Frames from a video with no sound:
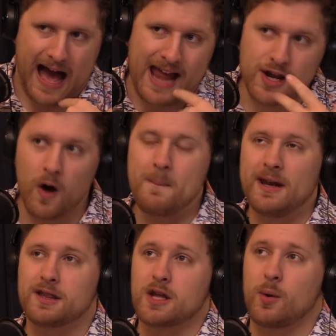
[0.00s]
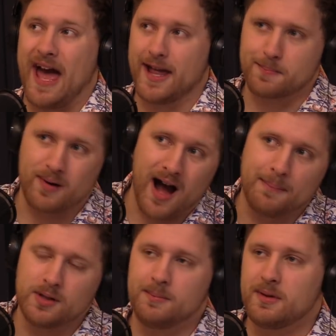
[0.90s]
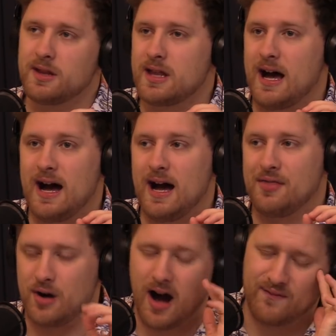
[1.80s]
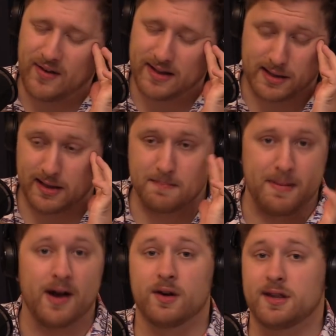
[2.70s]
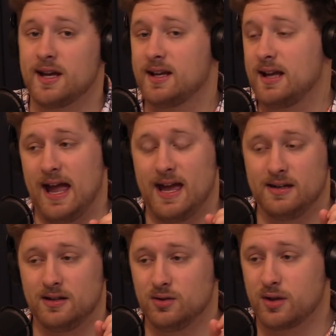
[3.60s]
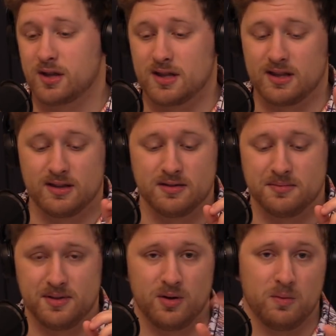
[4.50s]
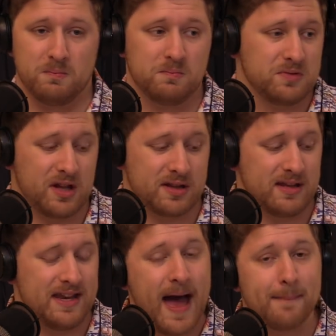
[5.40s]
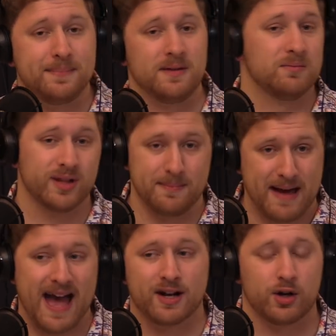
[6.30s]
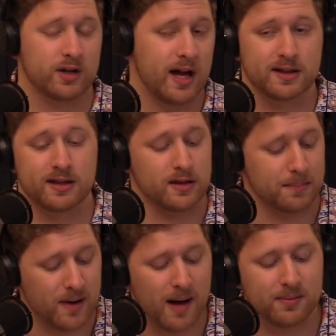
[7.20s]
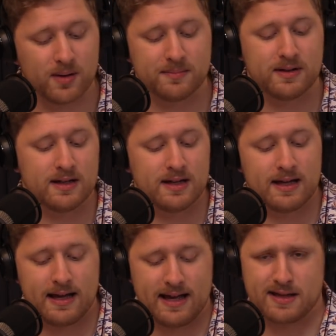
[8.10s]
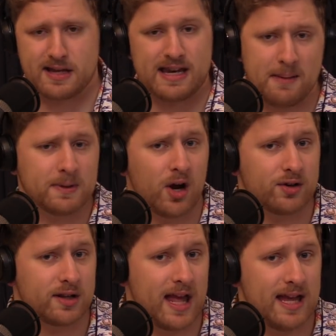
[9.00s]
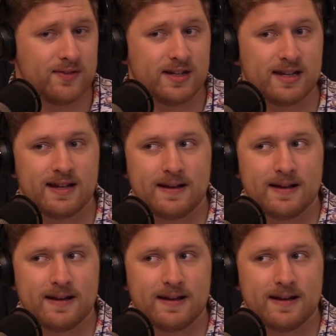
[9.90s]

I know Minnesota has problems. Their offense is embarrassing and looks, you know, just inept and really bad. Kirk Cousins is a problem. Has a name it's hard to say even.